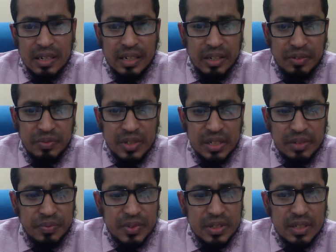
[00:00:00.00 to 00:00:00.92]

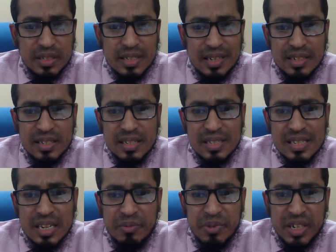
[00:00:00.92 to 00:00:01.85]
If the sentence is
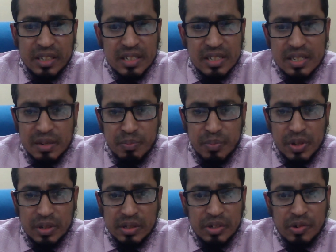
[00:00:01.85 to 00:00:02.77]
given in the
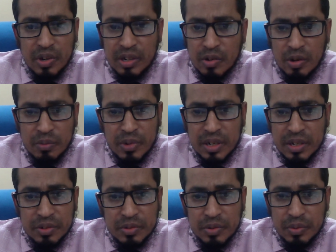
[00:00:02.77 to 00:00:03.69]
simple, you can convert
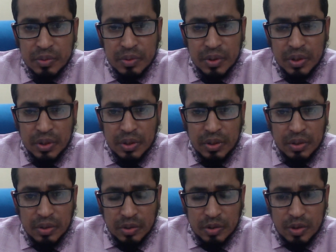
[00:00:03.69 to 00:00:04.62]
into
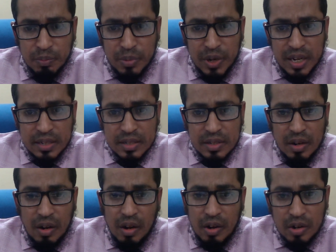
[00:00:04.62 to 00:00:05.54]
complex
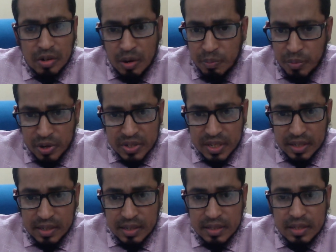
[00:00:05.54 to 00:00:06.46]
or compound
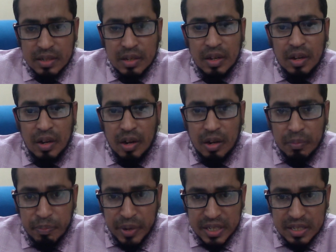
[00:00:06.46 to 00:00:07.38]
sentence,
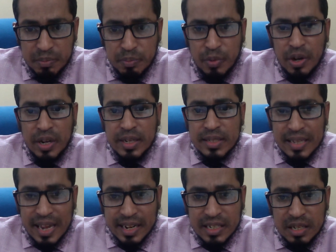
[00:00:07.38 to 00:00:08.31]
passive voice,
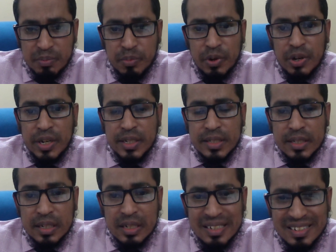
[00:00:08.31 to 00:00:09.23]
active voice,
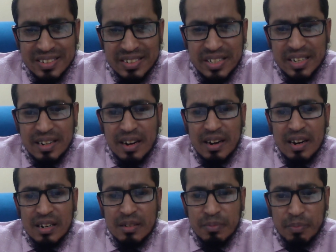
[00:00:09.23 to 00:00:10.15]

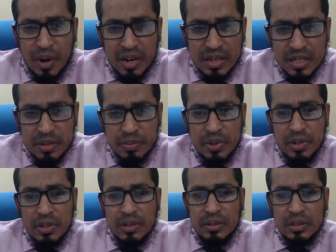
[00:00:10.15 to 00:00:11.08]
gerund,
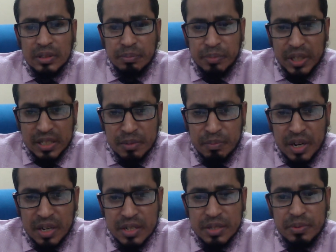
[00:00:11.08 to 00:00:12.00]
participle, present
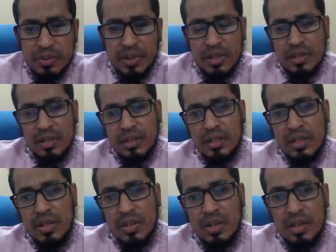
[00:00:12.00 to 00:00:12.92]
participle,
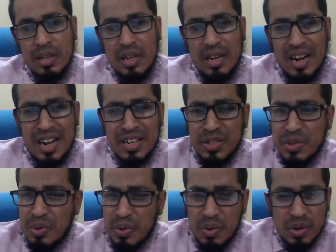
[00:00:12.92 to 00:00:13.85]
and
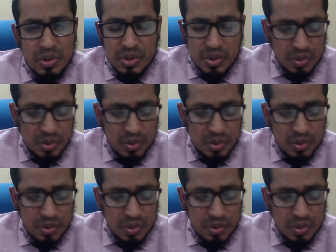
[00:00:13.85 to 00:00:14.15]
so on.